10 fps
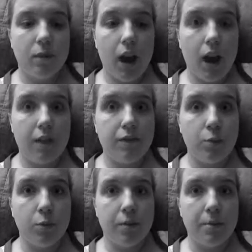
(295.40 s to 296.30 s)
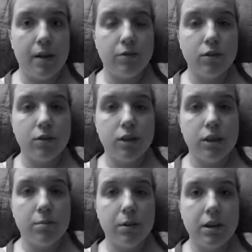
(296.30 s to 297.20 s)
And I feel really bad for
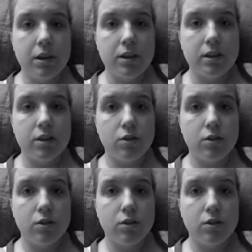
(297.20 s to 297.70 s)
Lucy, because